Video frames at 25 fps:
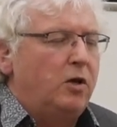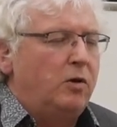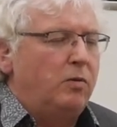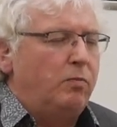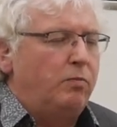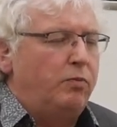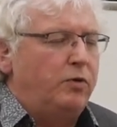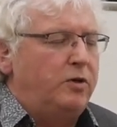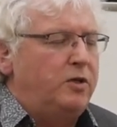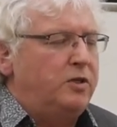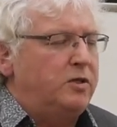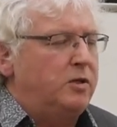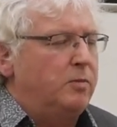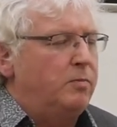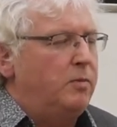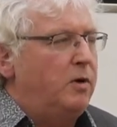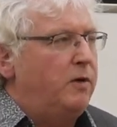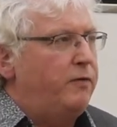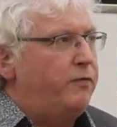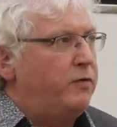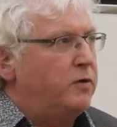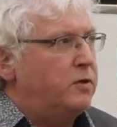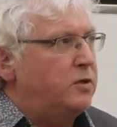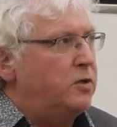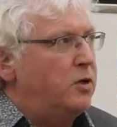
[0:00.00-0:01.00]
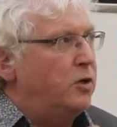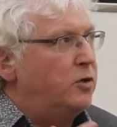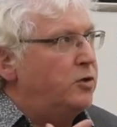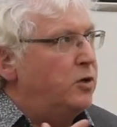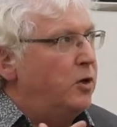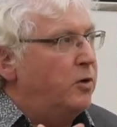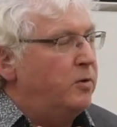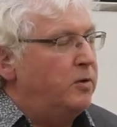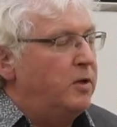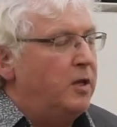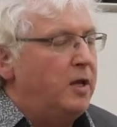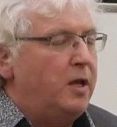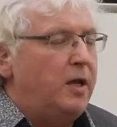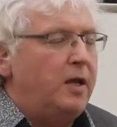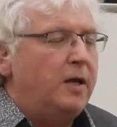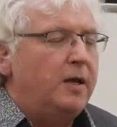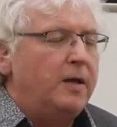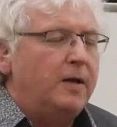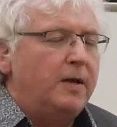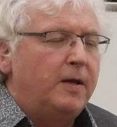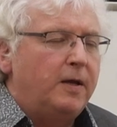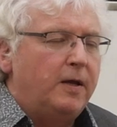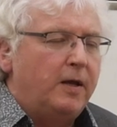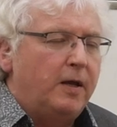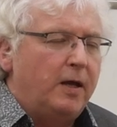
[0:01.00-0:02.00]
Buddhism offers not only
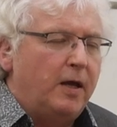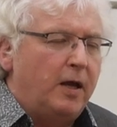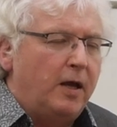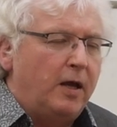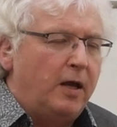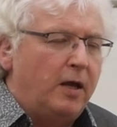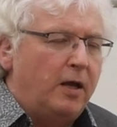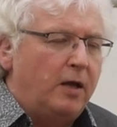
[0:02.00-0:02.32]
uh,